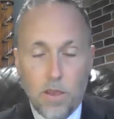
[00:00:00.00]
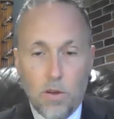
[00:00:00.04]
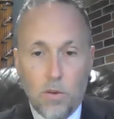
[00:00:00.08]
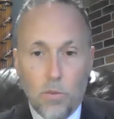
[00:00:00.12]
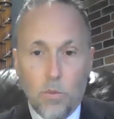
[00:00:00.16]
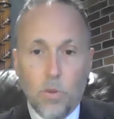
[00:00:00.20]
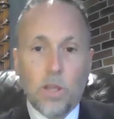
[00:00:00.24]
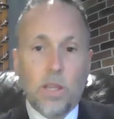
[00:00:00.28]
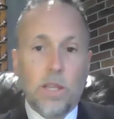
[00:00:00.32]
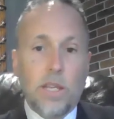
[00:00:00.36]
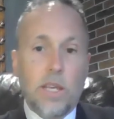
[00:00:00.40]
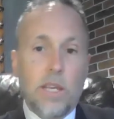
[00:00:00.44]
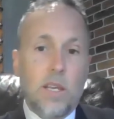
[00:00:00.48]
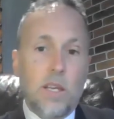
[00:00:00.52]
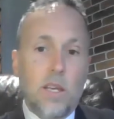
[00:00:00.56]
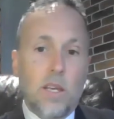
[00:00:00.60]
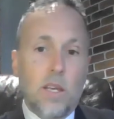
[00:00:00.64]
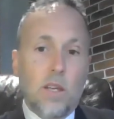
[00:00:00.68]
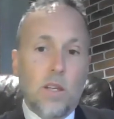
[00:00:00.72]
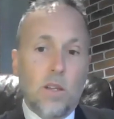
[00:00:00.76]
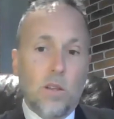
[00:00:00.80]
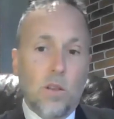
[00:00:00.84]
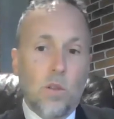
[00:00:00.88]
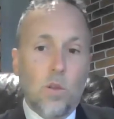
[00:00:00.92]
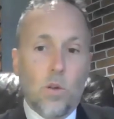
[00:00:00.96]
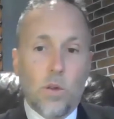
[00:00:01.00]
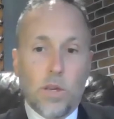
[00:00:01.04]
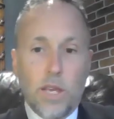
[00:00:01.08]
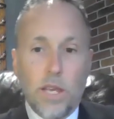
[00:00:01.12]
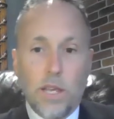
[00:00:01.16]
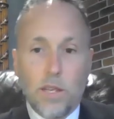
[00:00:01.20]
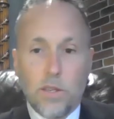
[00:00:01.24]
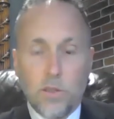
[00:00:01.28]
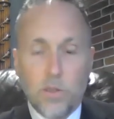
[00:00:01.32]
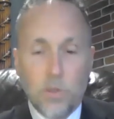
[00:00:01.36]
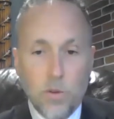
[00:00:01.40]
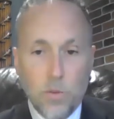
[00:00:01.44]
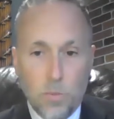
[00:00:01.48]
really
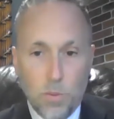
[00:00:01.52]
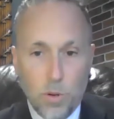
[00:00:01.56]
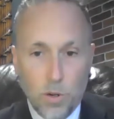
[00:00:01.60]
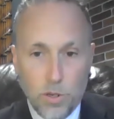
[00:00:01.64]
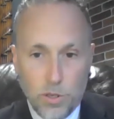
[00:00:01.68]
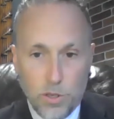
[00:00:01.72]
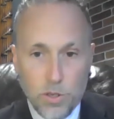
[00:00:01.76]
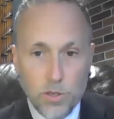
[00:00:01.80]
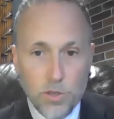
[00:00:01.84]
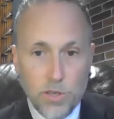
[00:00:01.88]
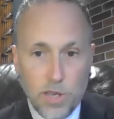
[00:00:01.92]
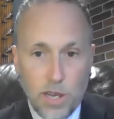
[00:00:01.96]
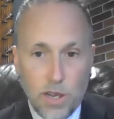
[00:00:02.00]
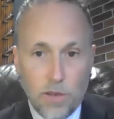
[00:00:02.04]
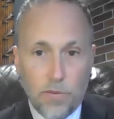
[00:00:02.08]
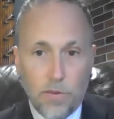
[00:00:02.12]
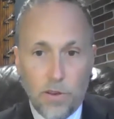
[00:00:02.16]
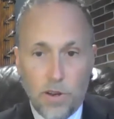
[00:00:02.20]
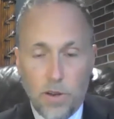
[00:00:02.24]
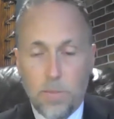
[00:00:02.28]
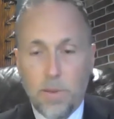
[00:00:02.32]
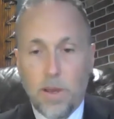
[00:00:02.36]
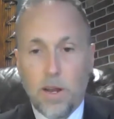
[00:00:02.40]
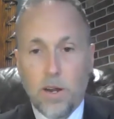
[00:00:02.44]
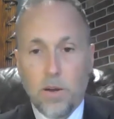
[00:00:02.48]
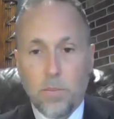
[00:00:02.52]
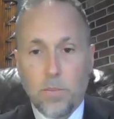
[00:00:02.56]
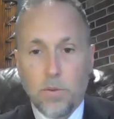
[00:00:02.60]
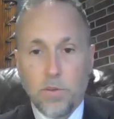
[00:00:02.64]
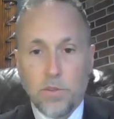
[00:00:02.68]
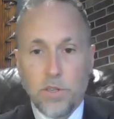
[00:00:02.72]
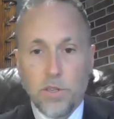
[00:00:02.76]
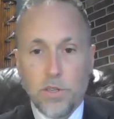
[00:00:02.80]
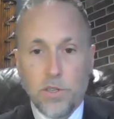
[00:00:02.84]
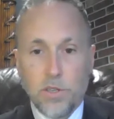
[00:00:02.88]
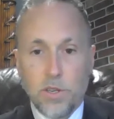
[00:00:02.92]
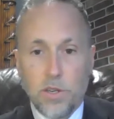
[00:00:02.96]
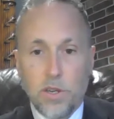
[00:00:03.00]
looking to put yourself in a better
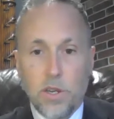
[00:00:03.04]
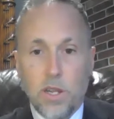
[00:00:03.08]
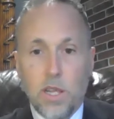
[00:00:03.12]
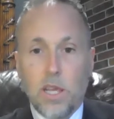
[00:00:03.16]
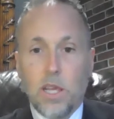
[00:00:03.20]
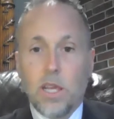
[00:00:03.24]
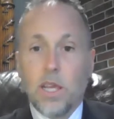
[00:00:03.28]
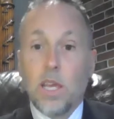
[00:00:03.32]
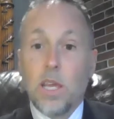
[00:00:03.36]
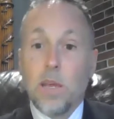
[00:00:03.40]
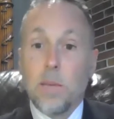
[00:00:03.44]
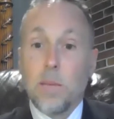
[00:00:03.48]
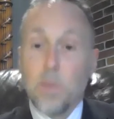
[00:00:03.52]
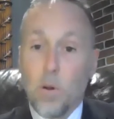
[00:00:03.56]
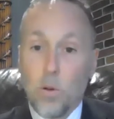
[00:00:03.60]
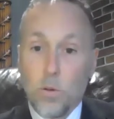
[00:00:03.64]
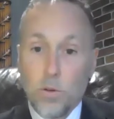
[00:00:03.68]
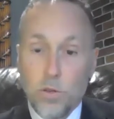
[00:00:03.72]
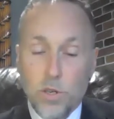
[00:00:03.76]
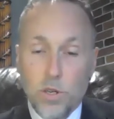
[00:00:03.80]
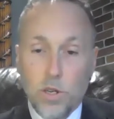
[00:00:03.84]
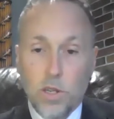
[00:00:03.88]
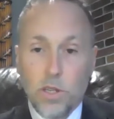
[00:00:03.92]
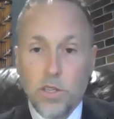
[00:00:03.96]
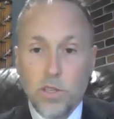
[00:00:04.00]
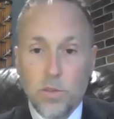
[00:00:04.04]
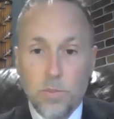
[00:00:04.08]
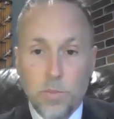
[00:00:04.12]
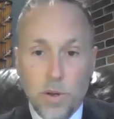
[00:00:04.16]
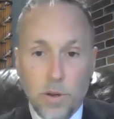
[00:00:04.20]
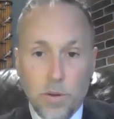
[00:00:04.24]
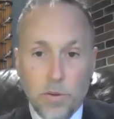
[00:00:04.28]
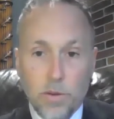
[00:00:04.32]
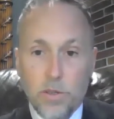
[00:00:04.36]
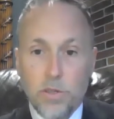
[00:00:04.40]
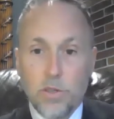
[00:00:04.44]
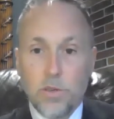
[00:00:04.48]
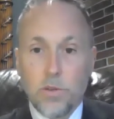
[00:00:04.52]
position emotionally,
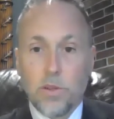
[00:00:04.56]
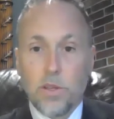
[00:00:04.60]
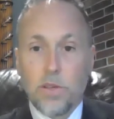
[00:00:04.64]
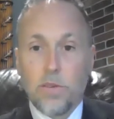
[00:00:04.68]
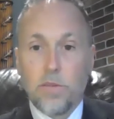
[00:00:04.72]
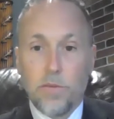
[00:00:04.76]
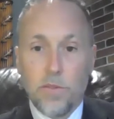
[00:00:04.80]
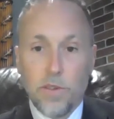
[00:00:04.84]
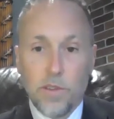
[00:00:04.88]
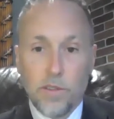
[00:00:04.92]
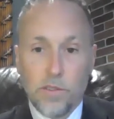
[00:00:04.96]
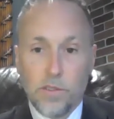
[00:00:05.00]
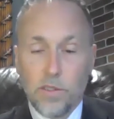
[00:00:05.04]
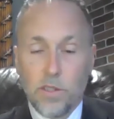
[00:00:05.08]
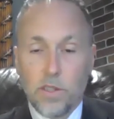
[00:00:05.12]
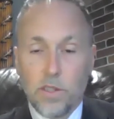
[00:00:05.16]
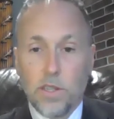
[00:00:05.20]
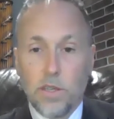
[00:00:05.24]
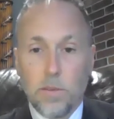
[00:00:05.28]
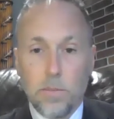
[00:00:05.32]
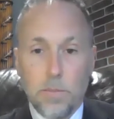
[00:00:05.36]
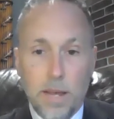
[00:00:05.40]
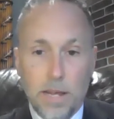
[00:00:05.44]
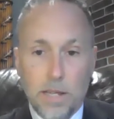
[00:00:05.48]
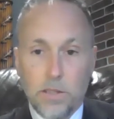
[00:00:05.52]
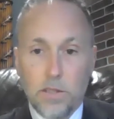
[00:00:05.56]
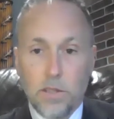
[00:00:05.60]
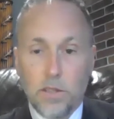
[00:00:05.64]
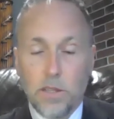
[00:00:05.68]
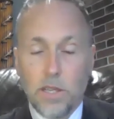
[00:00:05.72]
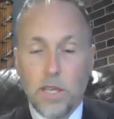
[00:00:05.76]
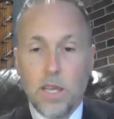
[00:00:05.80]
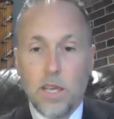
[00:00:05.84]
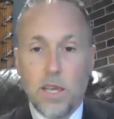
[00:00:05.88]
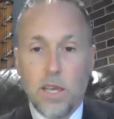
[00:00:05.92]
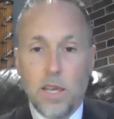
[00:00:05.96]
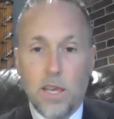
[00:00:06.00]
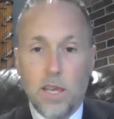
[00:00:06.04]
spiritually, physically, mentally.